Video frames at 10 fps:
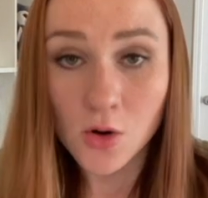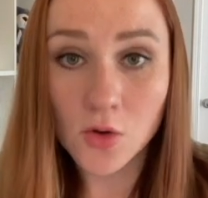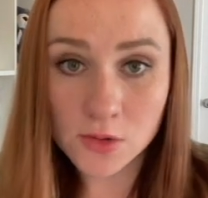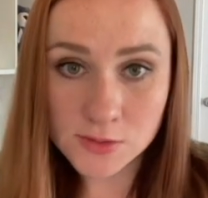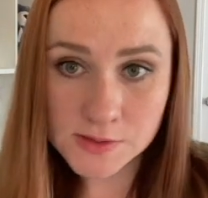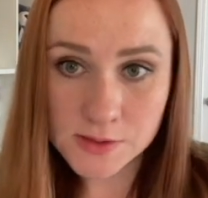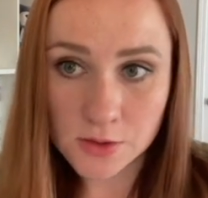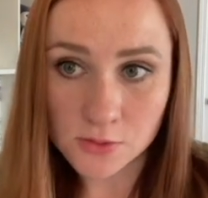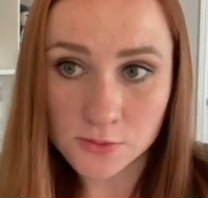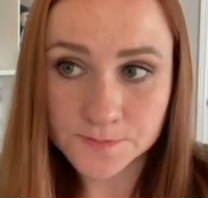
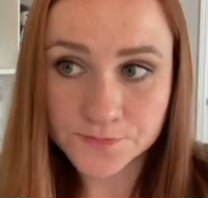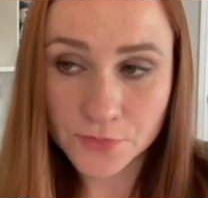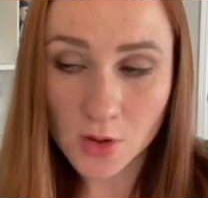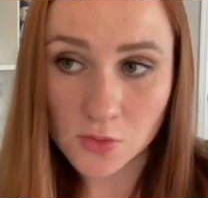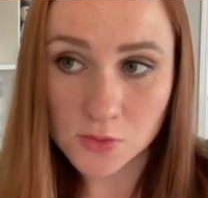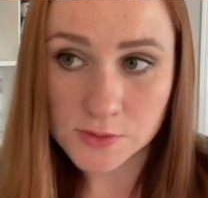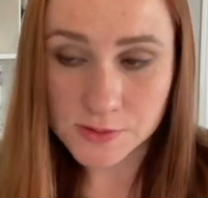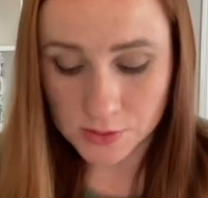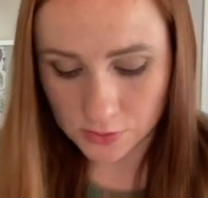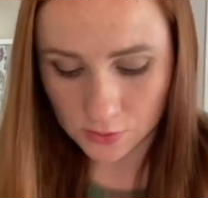Also,
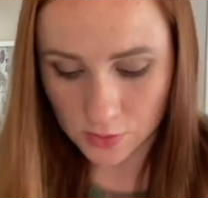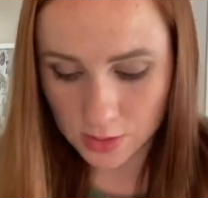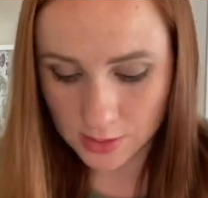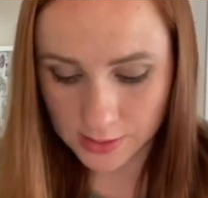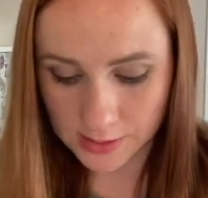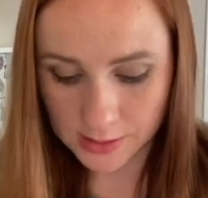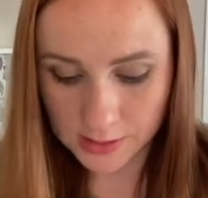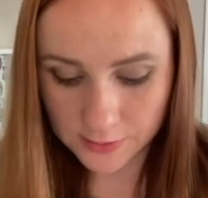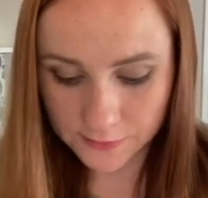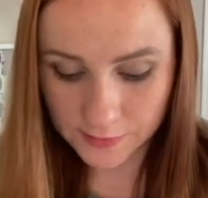
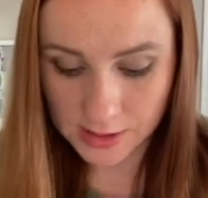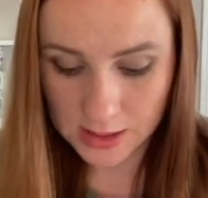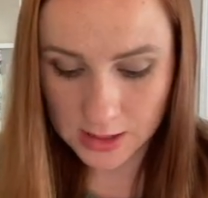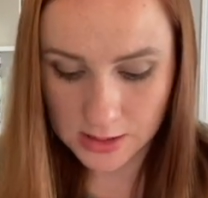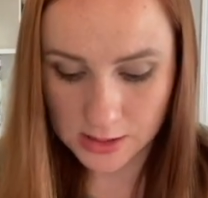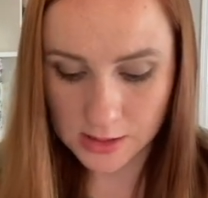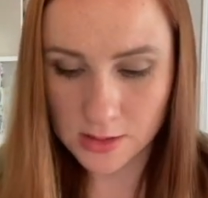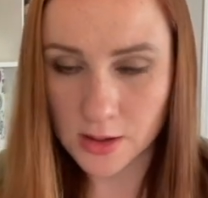Evgeniy.